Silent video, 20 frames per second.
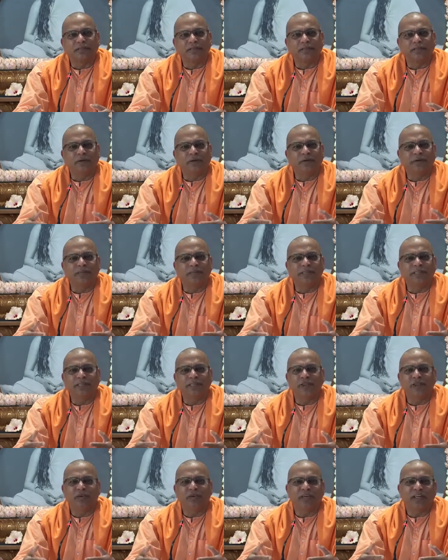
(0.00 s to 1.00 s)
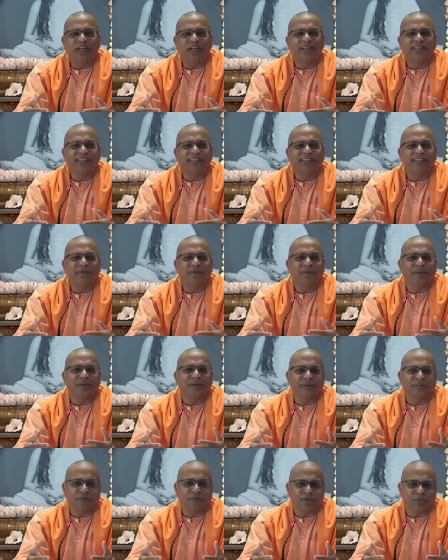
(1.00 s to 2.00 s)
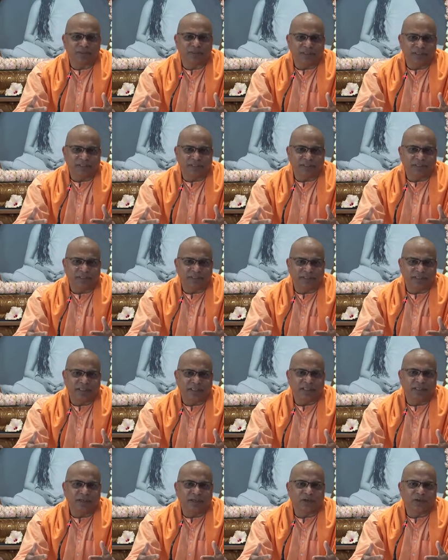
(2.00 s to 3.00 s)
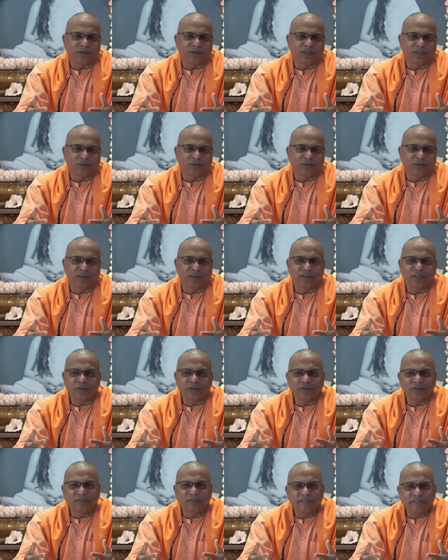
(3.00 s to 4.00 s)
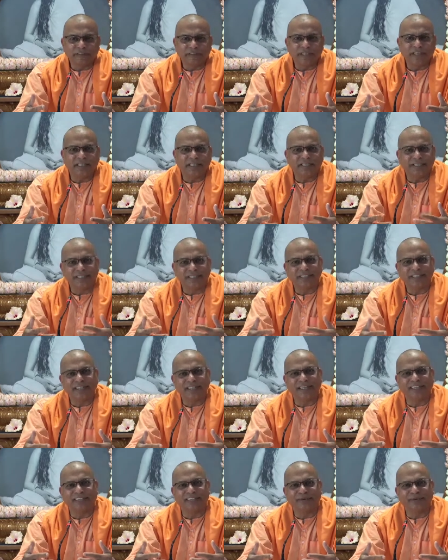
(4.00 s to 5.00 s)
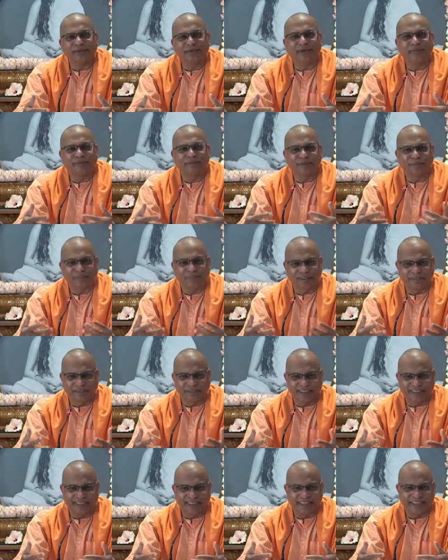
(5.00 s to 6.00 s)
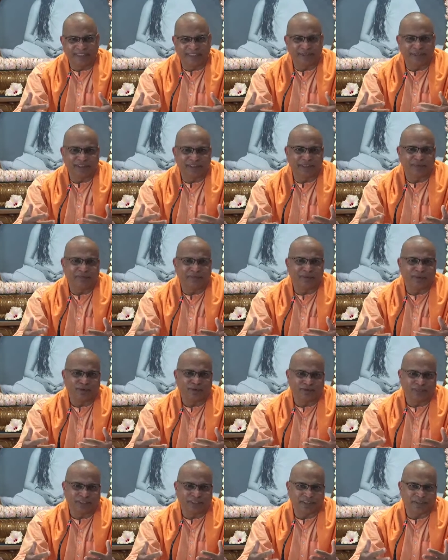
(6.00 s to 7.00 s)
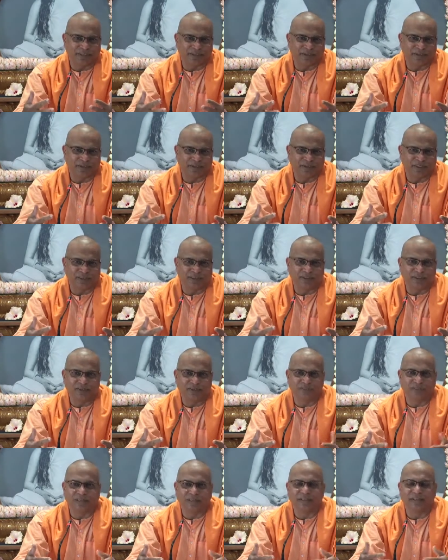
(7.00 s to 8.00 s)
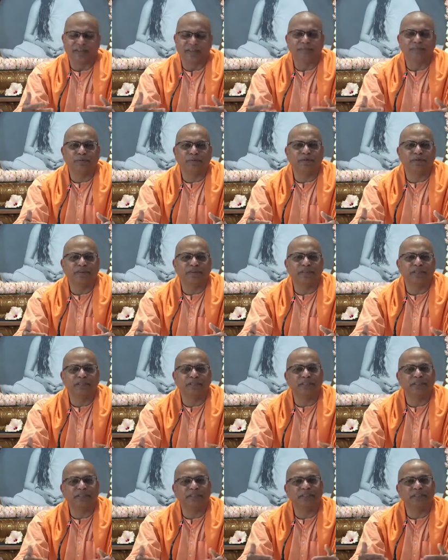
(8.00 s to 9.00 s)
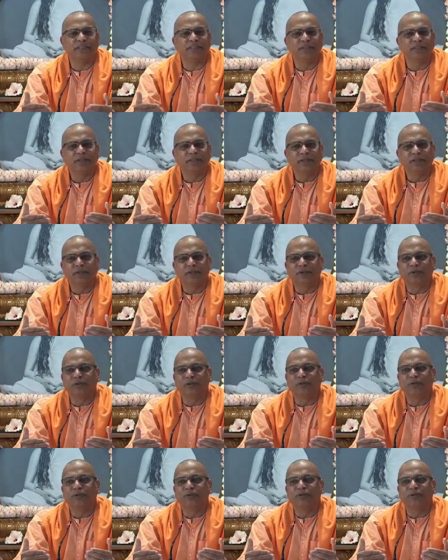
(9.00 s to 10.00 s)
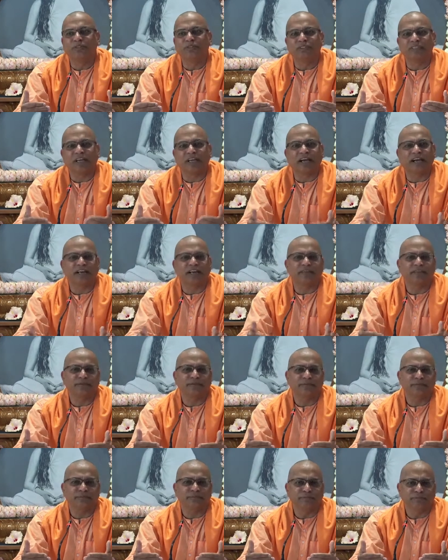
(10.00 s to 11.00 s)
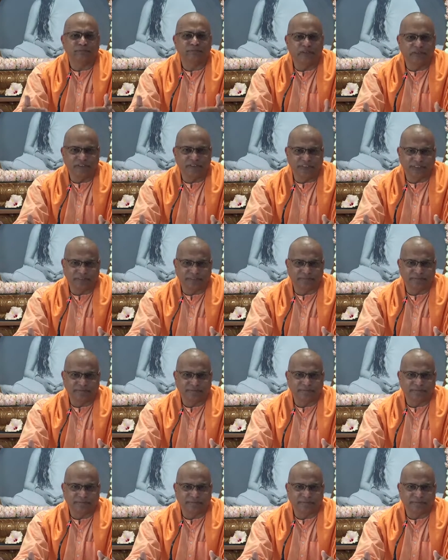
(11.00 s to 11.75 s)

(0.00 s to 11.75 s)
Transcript: no one needs to tell us that we are approaching and getting closer to it. You will feel it just like the warmth of the fire as we come closer and closer and closer. The important thing is to start moving.